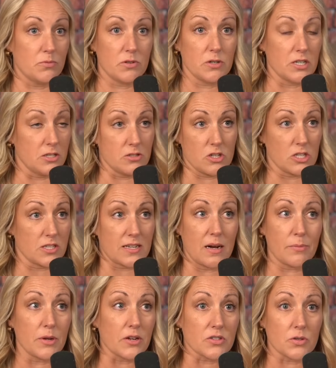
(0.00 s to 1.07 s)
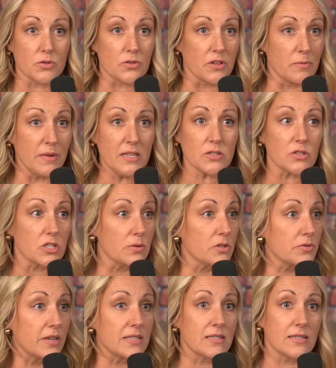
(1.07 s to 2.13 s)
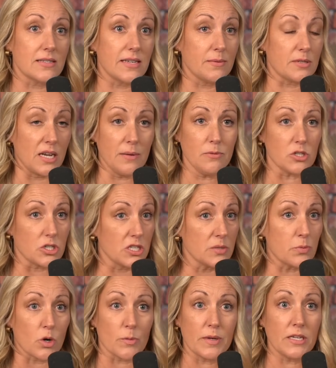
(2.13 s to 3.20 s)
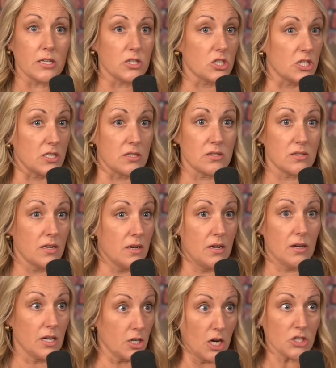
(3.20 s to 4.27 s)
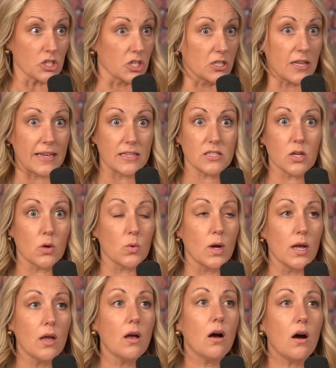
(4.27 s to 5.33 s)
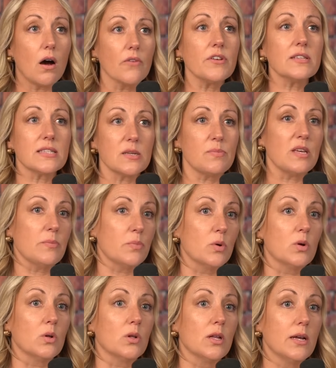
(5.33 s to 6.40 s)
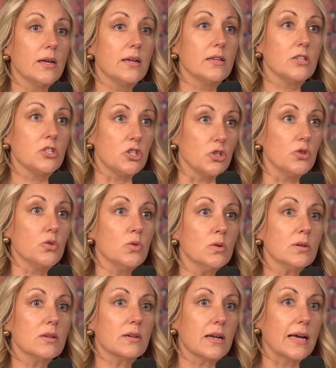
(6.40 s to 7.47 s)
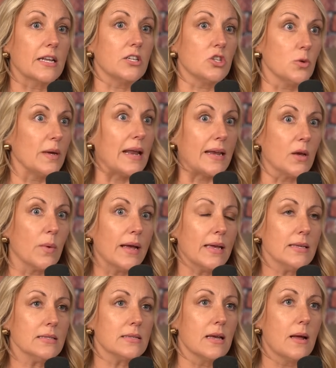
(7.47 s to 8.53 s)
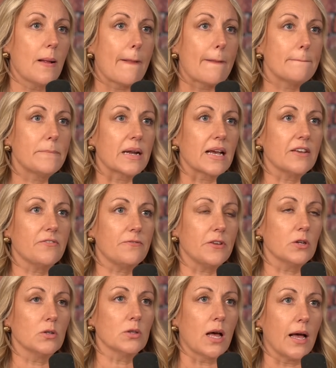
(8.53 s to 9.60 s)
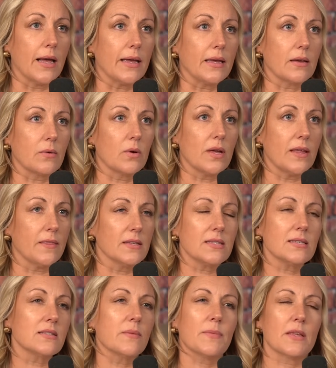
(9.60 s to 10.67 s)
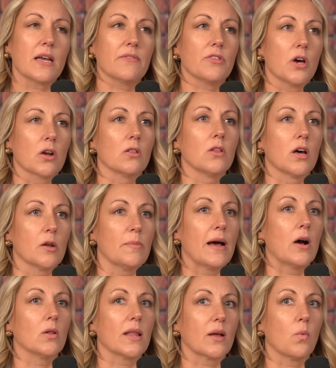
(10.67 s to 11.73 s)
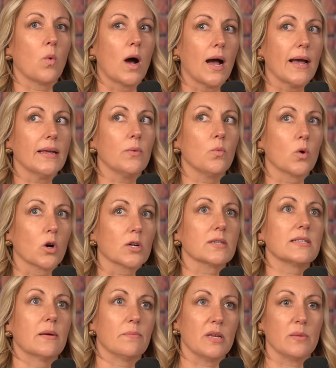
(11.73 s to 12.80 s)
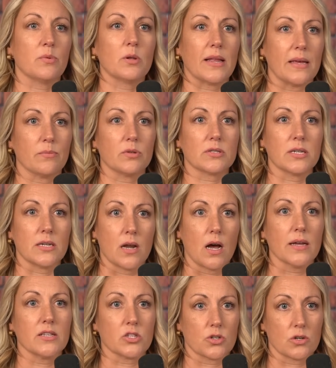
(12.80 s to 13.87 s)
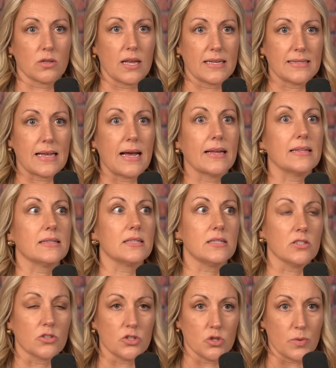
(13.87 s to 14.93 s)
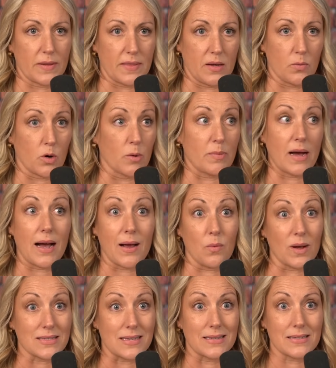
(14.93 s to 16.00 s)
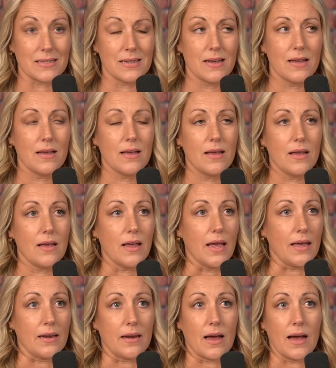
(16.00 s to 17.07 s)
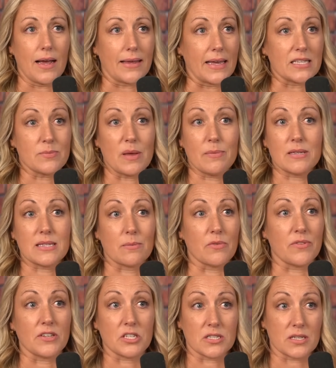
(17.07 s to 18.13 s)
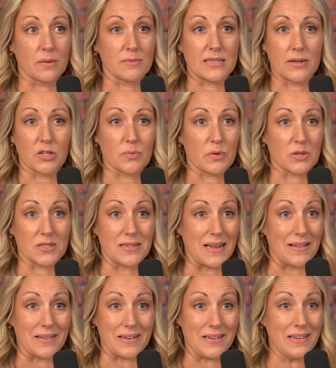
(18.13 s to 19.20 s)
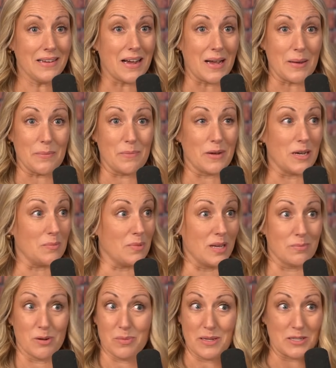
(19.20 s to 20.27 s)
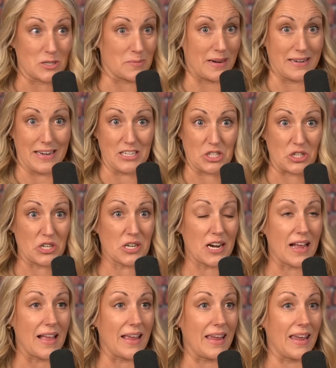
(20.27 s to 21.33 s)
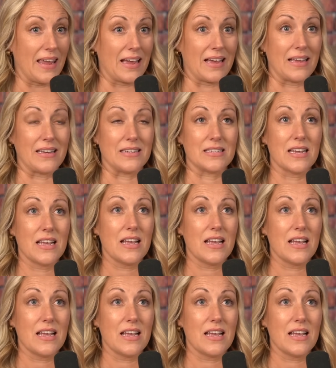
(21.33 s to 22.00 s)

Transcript: is just a couple years older than me, so she was raised in the same time, and she's Mormon and she's a doctor. Like so, obviously people do kind of do it anyways. But I feel like, and this is something I've thought a lot about, like why were some people able to not internalize that and still do what they were, but I wasn't. And I guess maybe some of it just comes down to personality. It I'm is, a yeah. people pleaser by nature. 100%. And